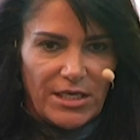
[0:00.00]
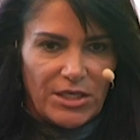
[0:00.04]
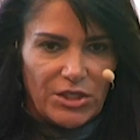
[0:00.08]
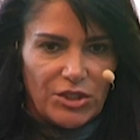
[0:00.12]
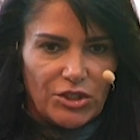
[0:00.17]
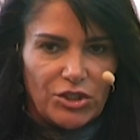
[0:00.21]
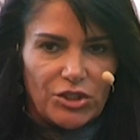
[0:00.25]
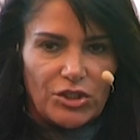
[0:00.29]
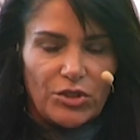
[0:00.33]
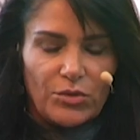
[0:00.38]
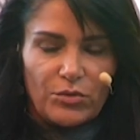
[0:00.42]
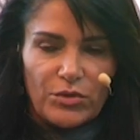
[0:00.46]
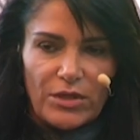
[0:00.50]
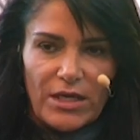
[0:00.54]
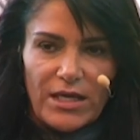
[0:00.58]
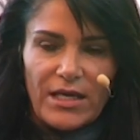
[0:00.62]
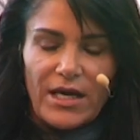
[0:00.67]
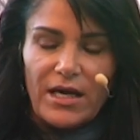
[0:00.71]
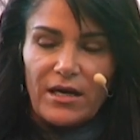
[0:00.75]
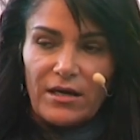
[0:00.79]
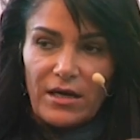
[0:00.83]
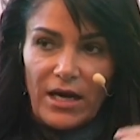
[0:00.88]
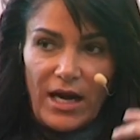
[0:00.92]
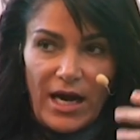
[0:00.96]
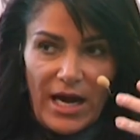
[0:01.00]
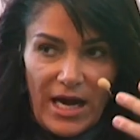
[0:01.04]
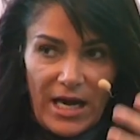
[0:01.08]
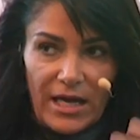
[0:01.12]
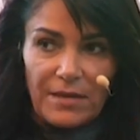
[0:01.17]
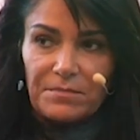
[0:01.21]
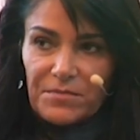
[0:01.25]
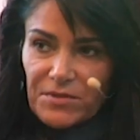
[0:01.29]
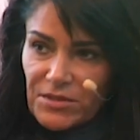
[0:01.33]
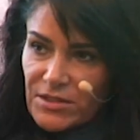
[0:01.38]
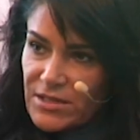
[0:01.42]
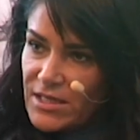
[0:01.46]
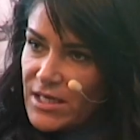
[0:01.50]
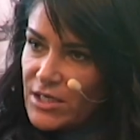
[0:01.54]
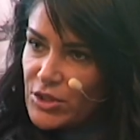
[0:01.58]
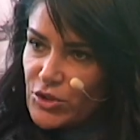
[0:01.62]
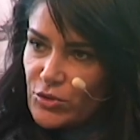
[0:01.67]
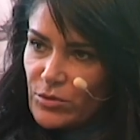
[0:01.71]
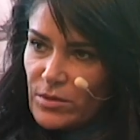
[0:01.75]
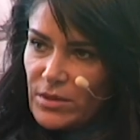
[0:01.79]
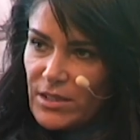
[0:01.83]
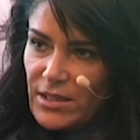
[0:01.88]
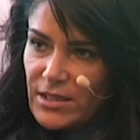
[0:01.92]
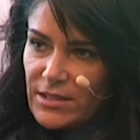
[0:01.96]
age. So they are
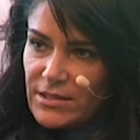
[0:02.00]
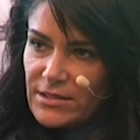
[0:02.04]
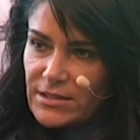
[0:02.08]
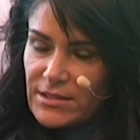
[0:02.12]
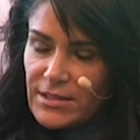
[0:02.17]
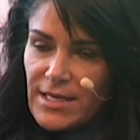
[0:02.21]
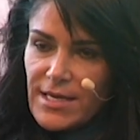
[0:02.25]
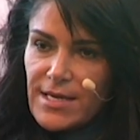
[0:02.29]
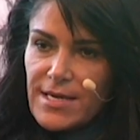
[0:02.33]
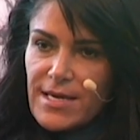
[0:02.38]
hypersexualized.